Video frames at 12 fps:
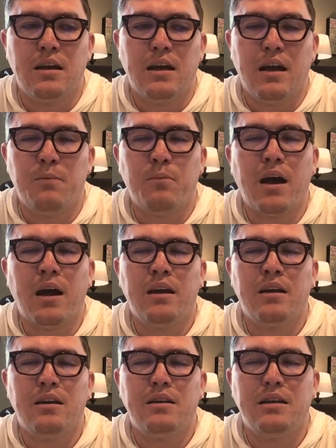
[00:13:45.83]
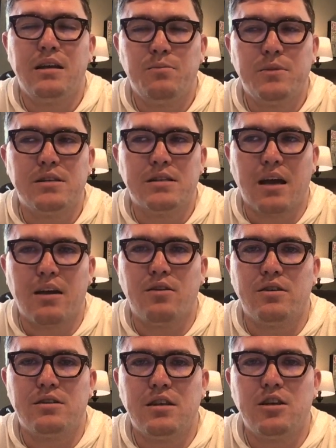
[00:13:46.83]
And my deep desire
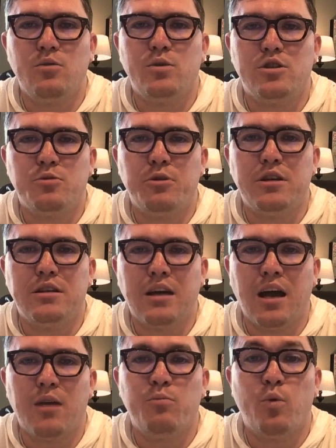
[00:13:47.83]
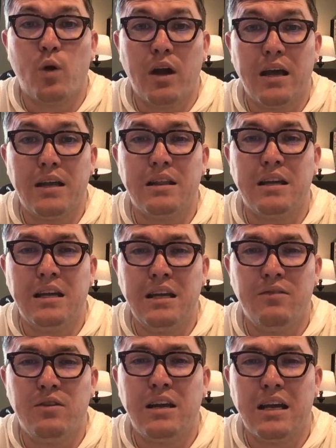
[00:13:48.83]
is that you would spend time praying that
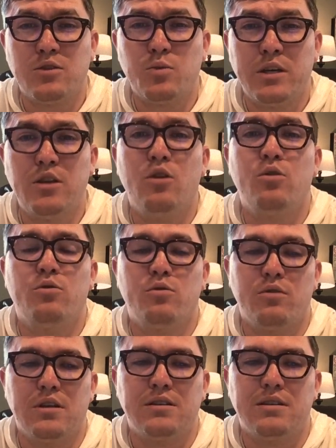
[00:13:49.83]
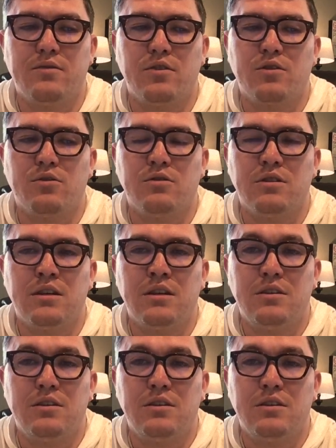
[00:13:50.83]
even as we go through this difficulty,